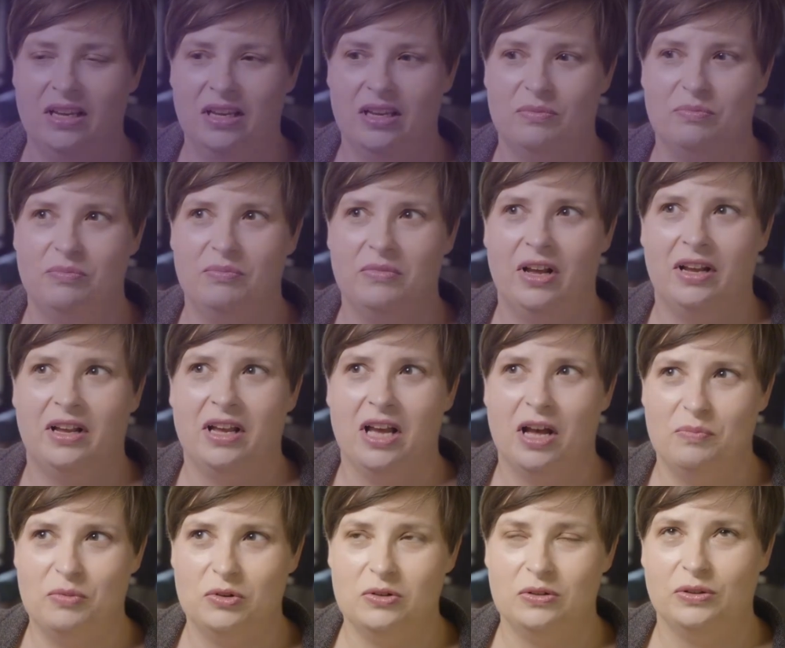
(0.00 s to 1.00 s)
a
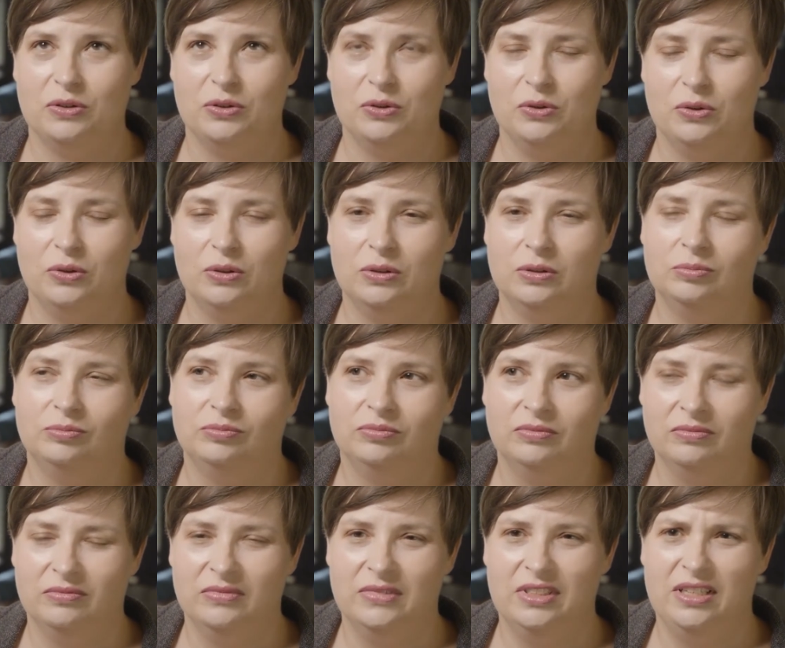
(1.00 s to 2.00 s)
couple who,
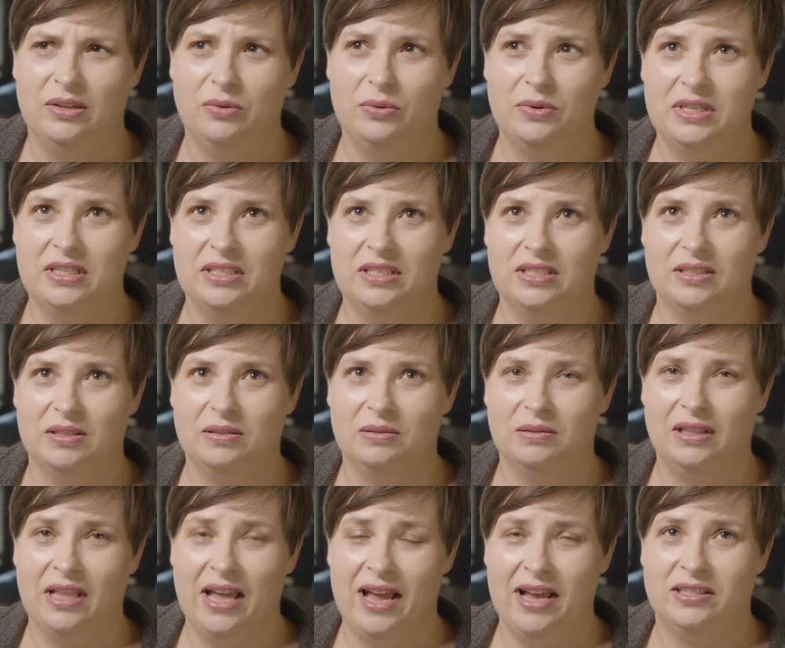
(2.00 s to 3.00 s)
it
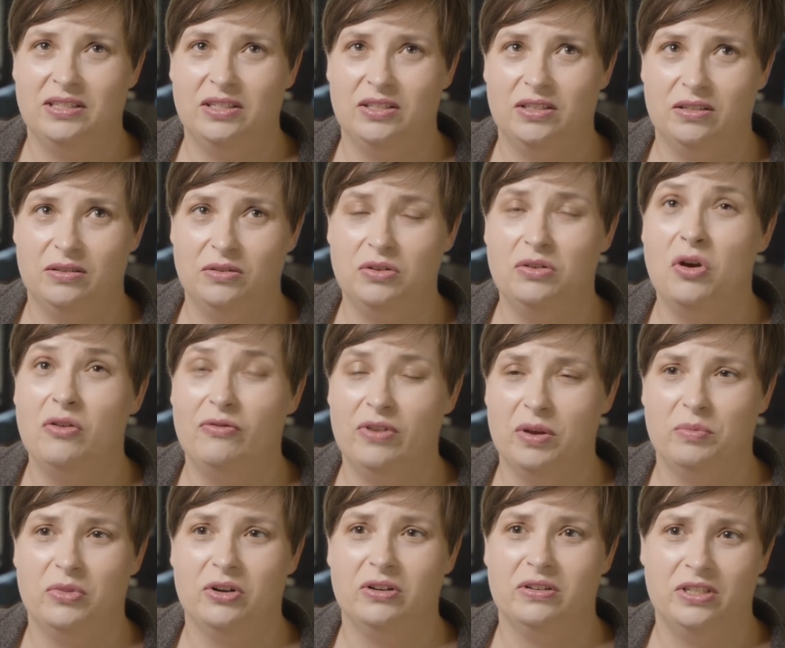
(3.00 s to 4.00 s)
was last
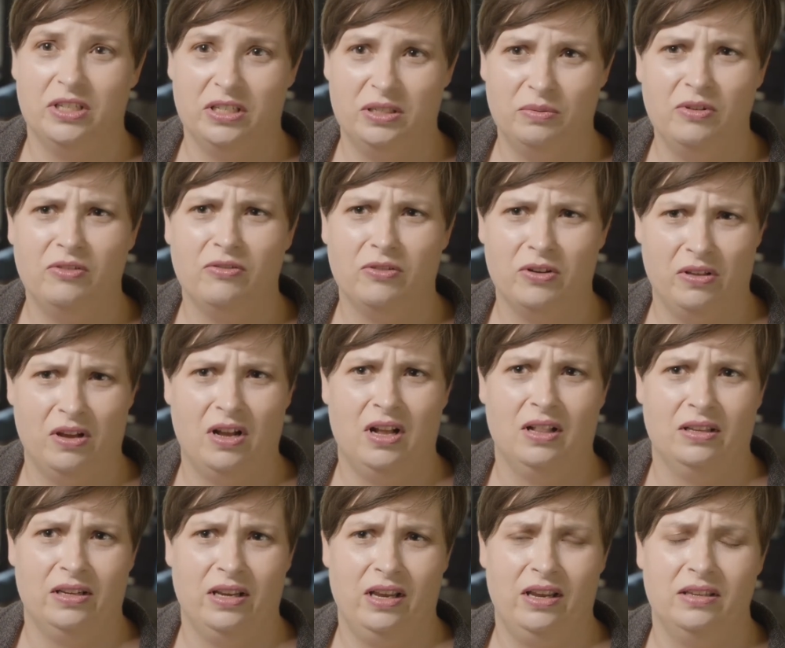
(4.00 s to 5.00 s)
November, just before the
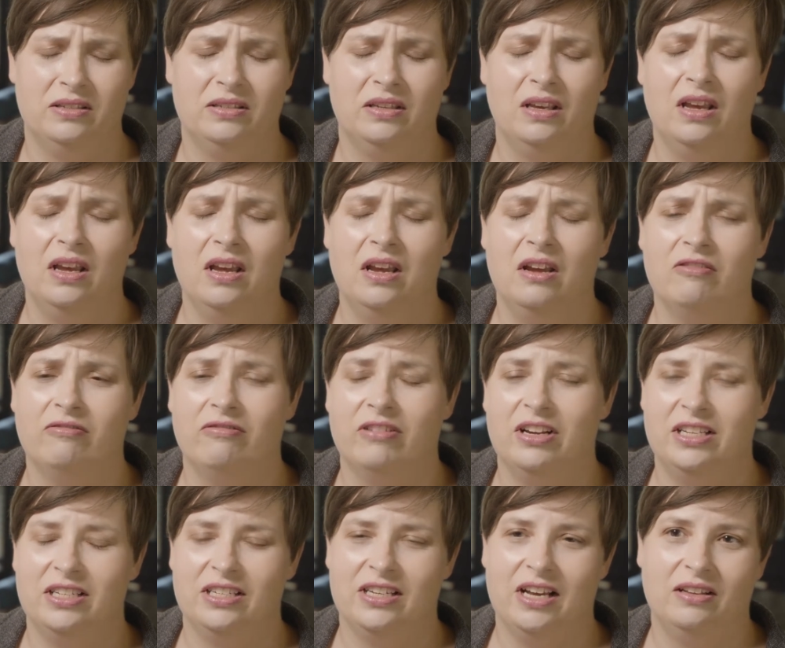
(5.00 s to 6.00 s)
holidays,
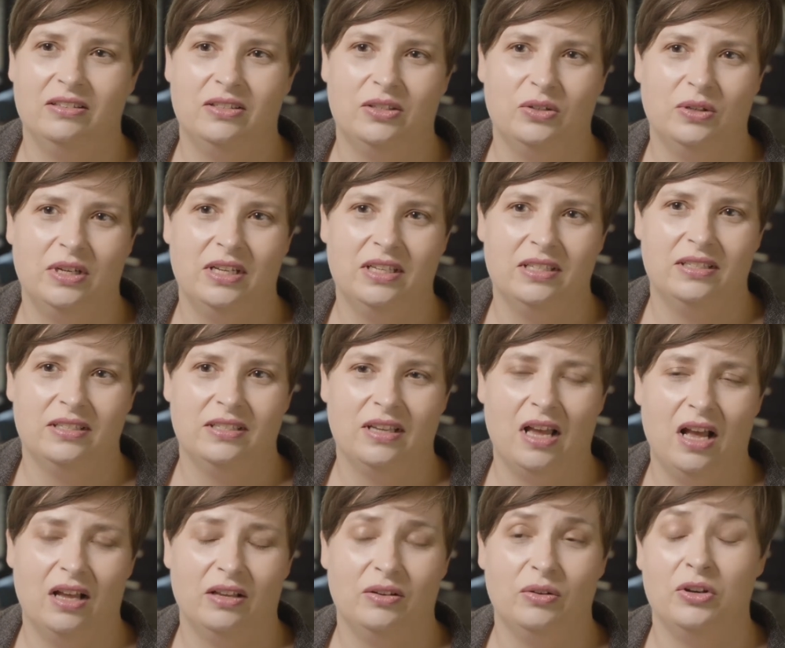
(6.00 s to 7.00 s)
reached out to us.
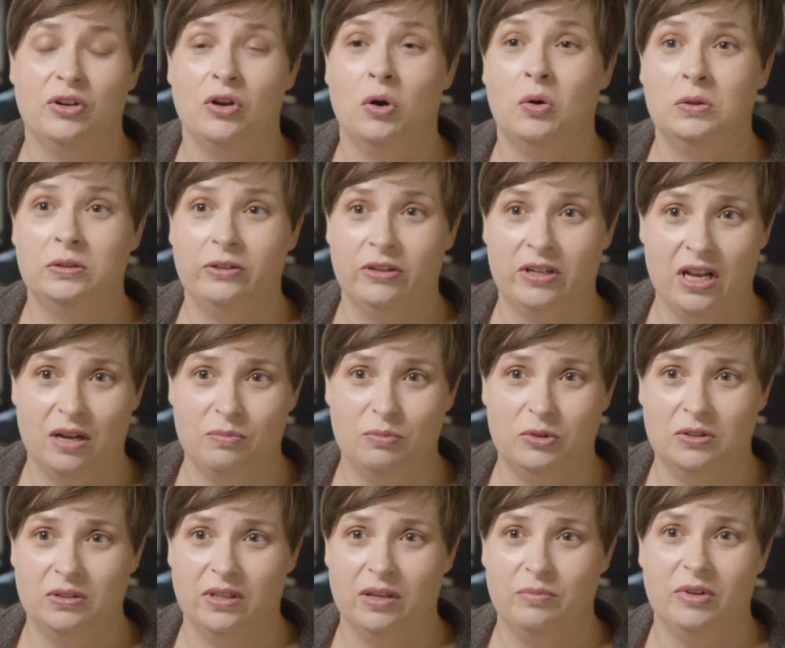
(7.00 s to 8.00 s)
An older
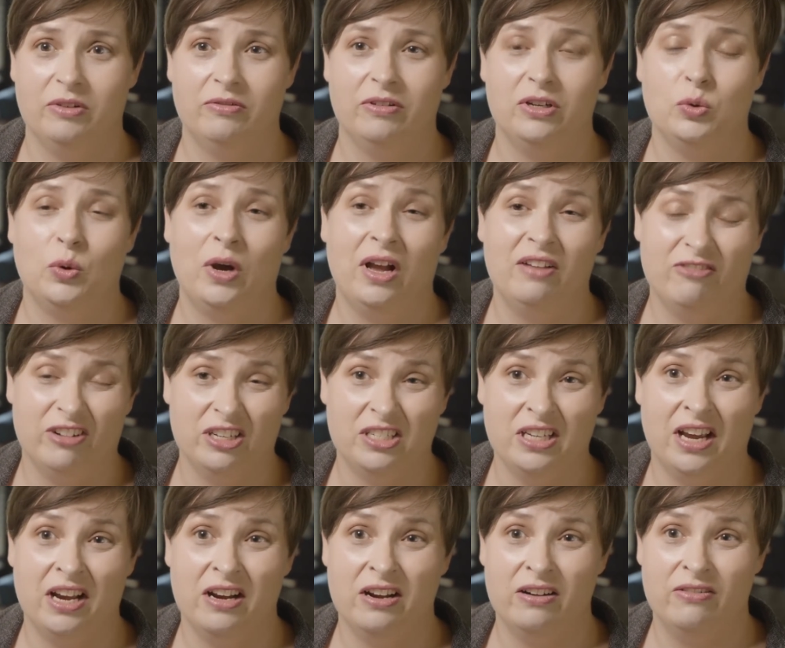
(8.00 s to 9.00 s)
couple had been
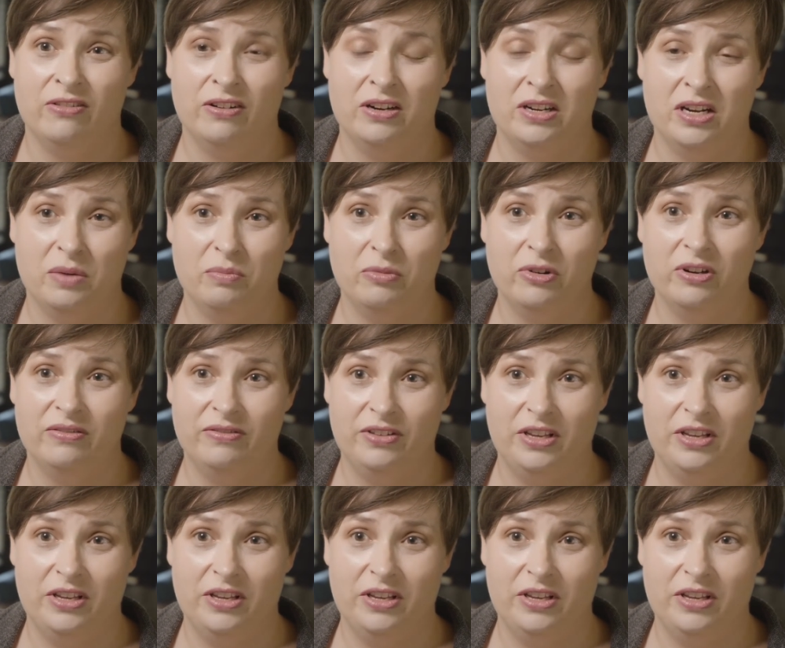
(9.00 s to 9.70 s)
retired for a number of